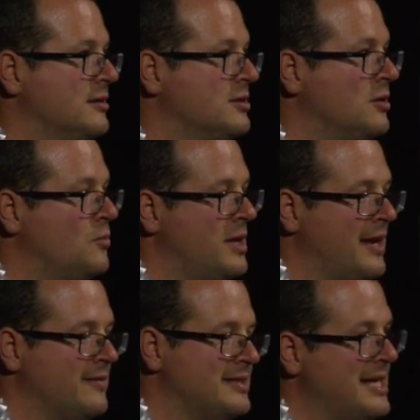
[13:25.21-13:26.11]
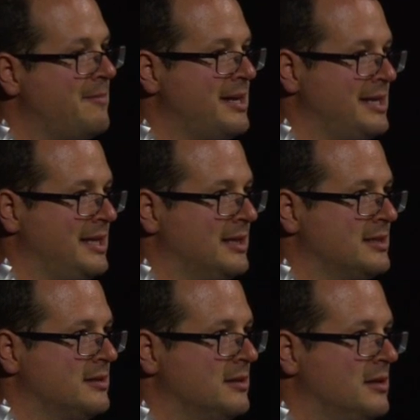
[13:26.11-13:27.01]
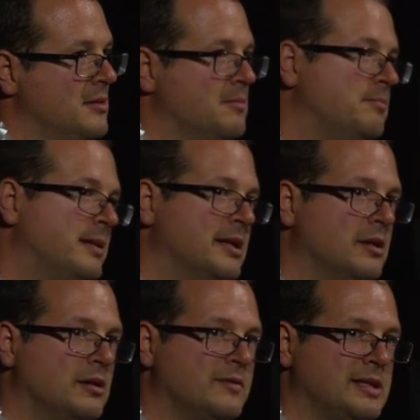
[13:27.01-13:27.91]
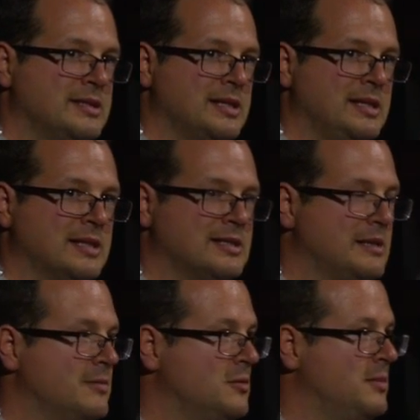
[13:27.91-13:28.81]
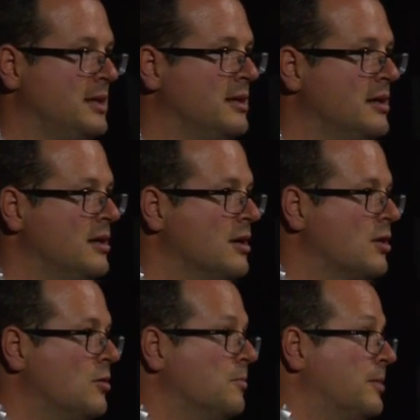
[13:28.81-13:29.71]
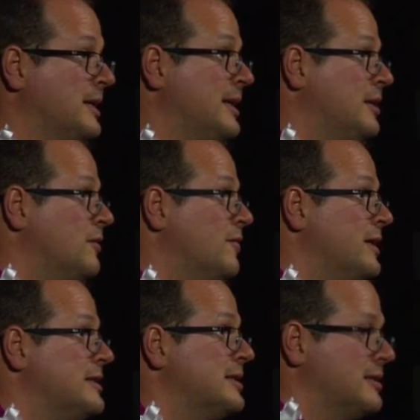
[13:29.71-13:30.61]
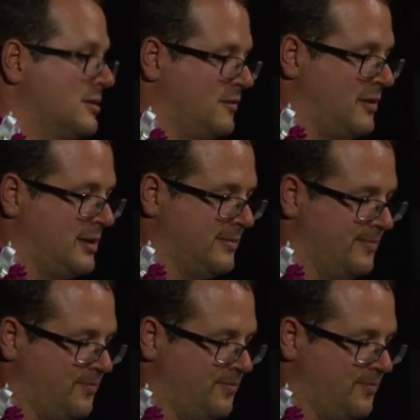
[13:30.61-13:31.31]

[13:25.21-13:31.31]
So we have some ideas, but none of these ideas seem to be completely convincing so far.